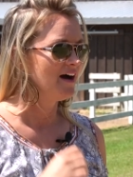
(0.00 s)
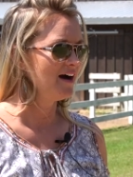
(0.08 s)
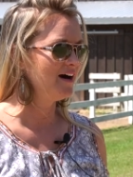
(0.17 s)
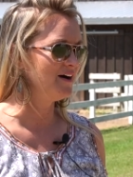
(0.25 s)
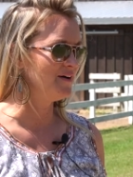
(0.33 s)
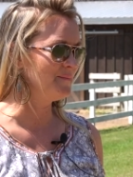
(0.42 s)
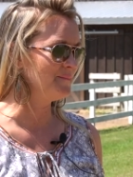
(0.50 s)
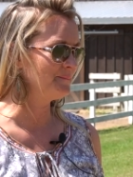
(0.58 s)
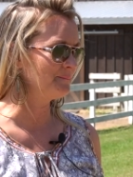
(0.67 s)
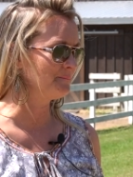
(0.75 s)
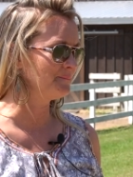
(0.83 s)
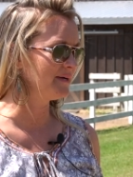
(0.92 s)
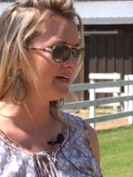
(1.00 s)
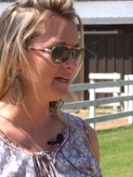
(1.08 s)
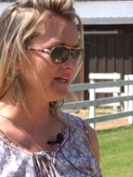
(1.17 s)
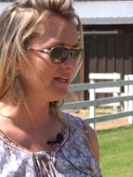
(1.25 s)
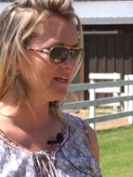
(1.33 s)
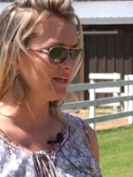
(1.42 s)
Um, but
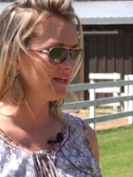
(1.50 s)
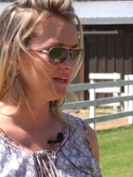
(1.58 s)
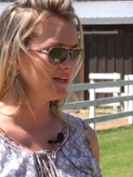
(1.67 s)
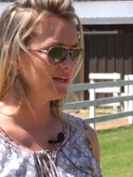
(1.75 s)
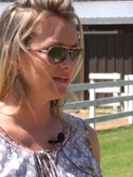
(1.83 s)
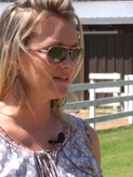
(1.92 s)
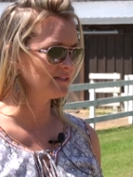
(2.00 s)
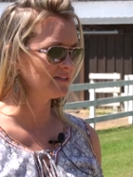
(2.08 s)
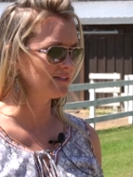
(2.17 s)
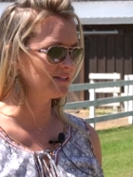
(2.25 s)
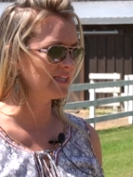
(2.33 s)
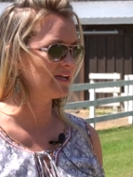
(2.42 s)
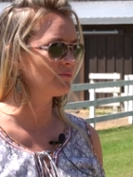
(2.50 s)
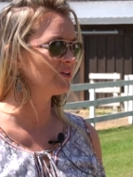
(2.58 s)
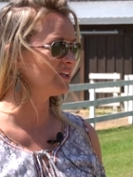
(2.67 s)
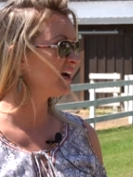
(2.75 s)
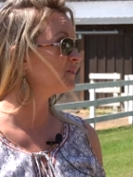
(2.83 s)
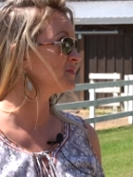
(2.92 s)
but they
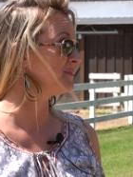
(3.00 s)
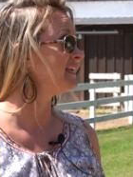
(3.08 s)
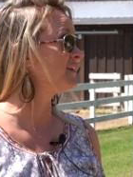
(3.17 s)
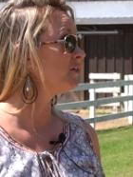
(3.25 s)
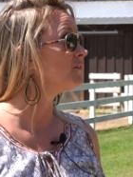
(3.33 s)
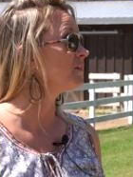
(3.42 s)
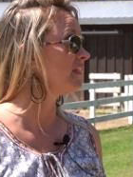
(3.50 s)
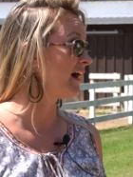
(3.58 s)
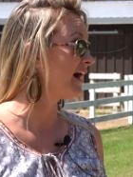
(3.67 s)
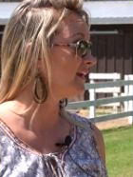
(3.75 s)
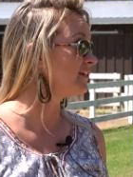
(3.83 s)
really helped me get over that,